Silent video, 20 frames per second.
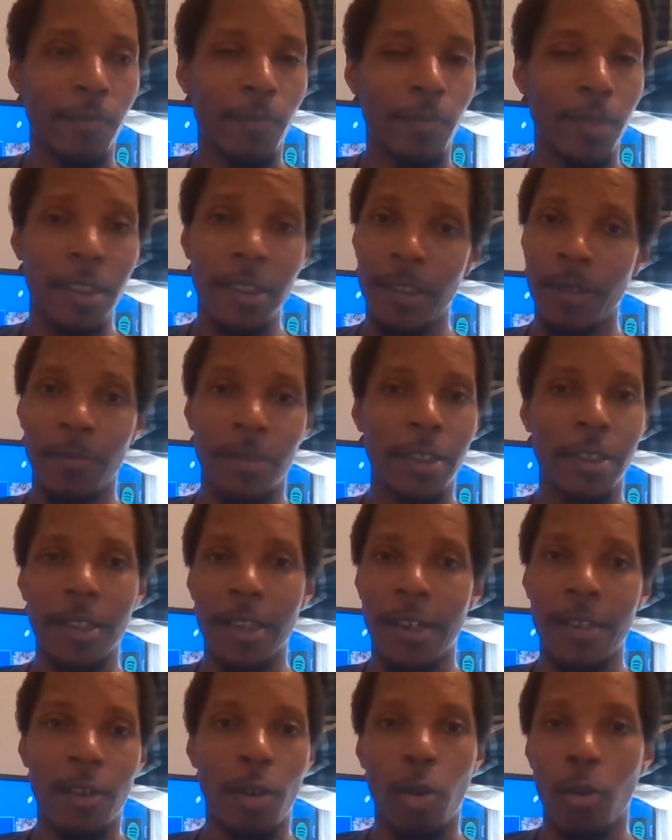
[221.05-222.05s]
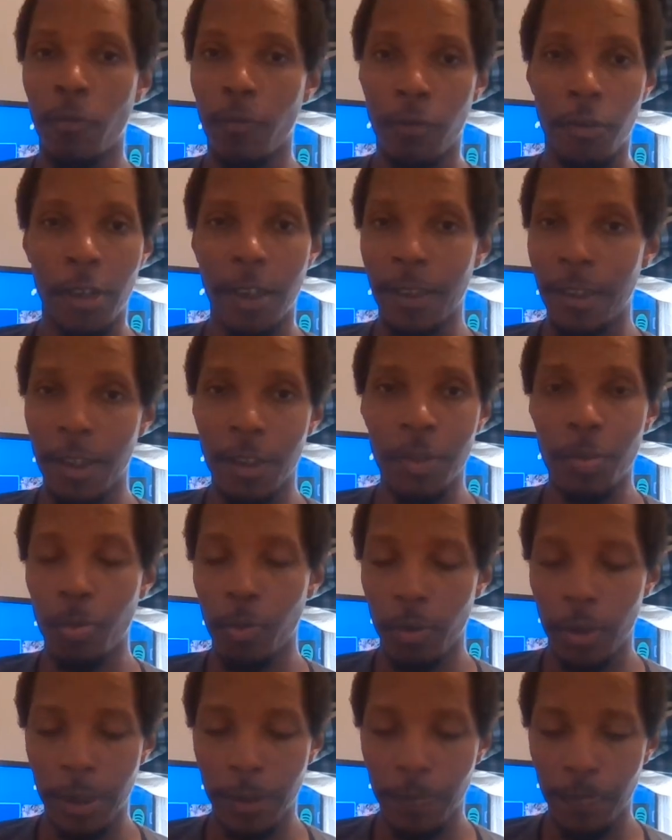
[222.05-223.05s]
because I'm just kind of over it at this
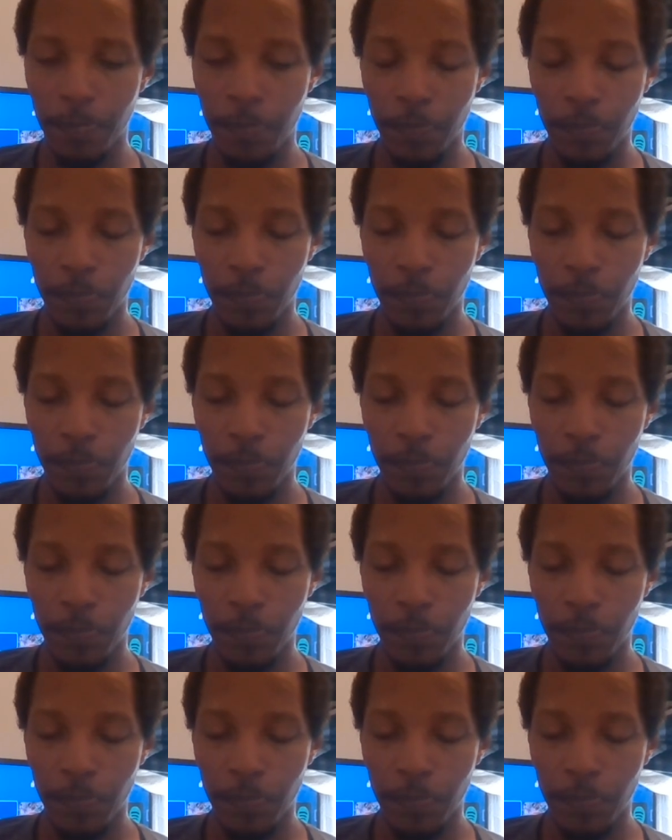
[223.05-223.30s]
point.